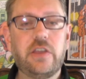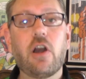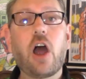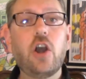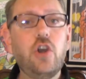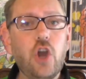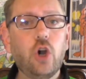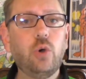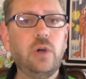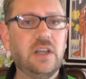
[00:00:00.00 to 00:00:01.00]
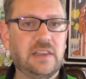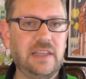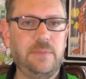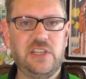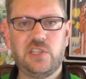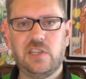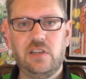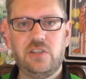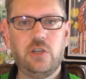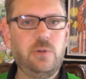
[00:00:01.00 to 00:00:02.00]
There are no
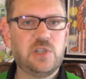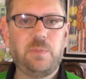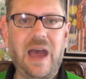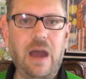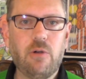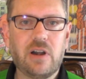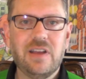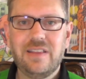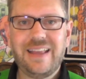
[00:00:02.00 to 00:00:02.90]
limits to his power.